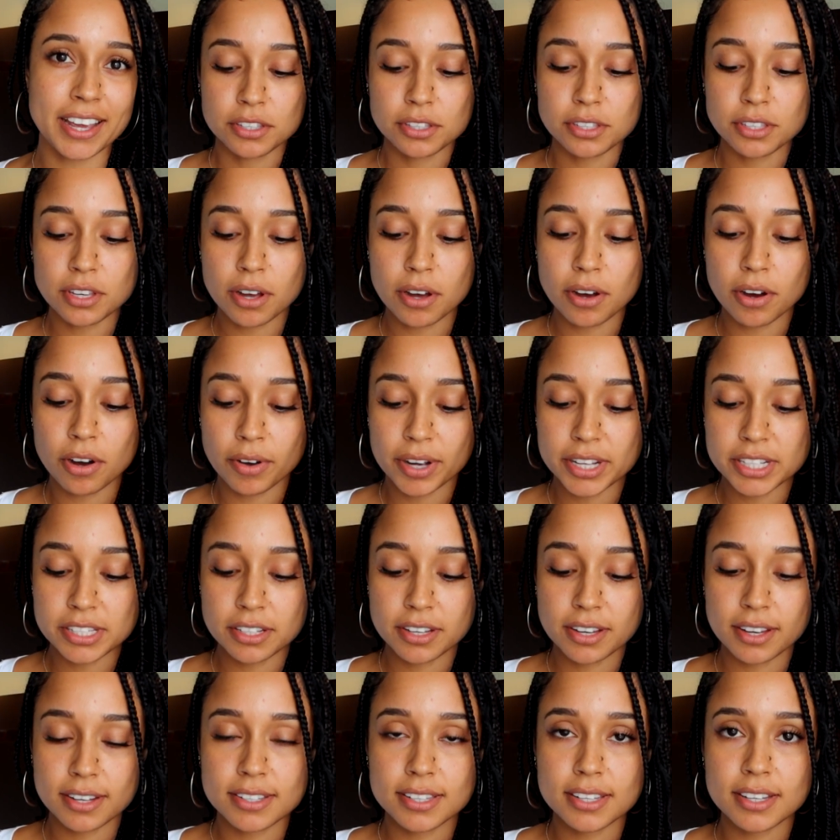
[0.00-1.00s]
So it's
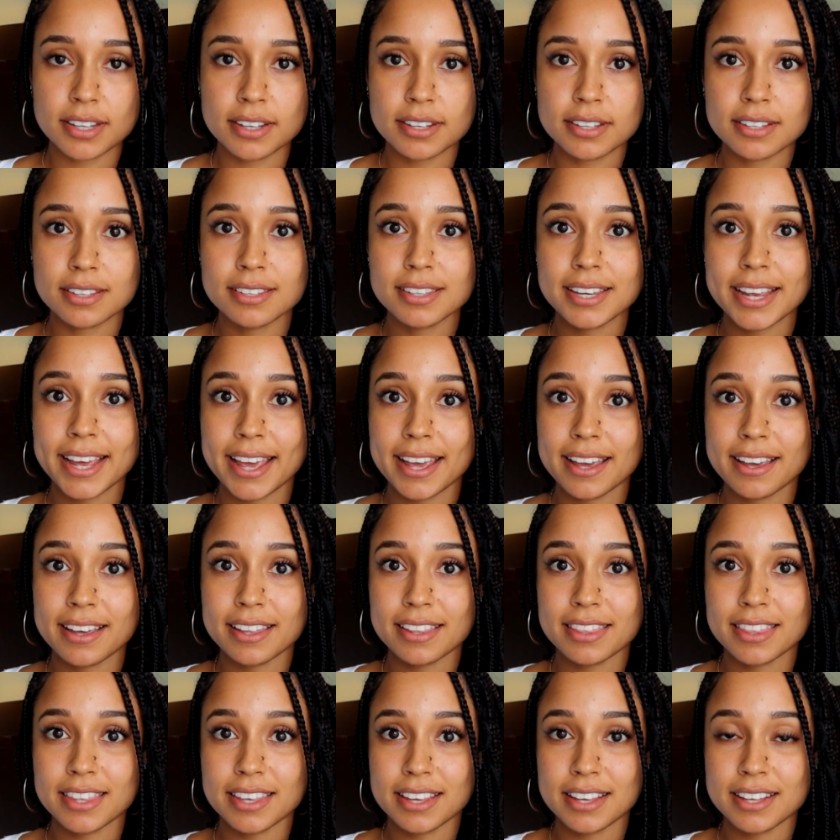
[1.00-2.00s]
good to take
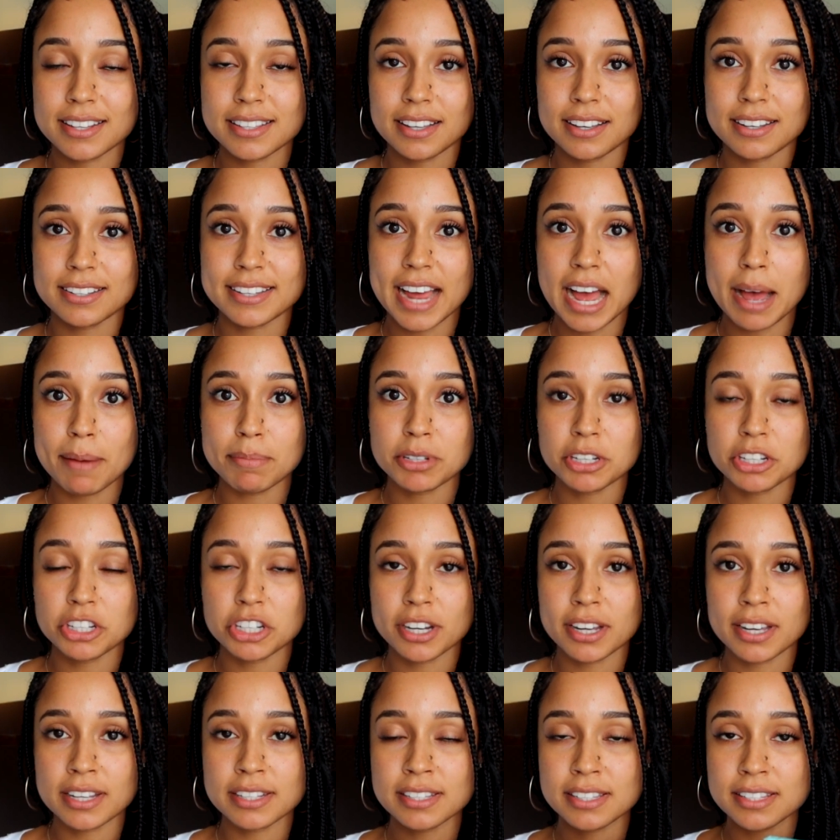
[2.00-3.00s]
these
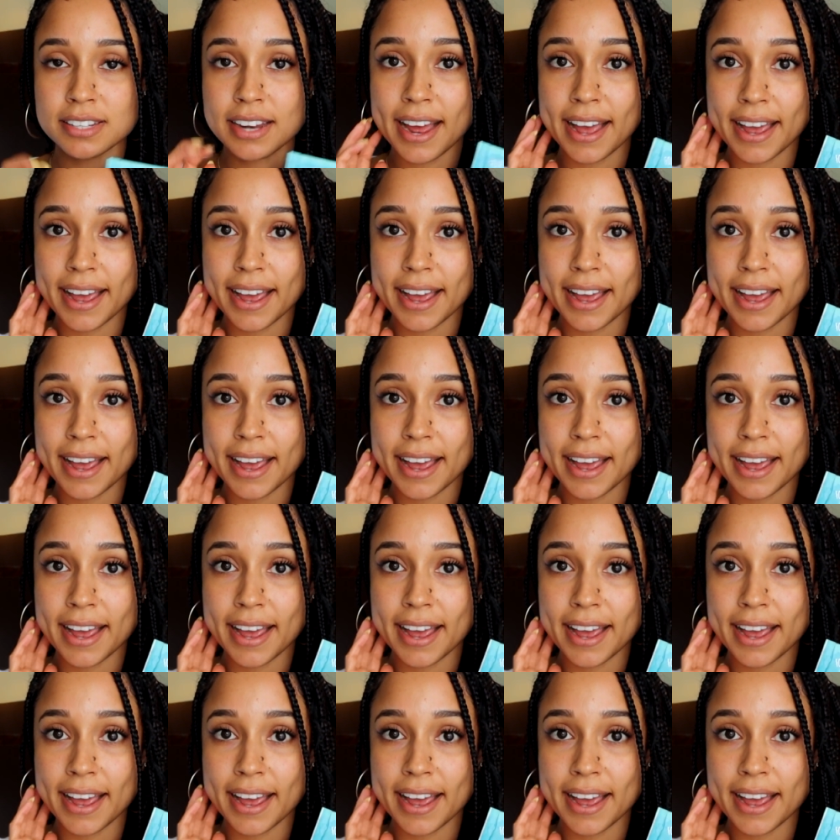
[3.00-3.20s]
adaptogens.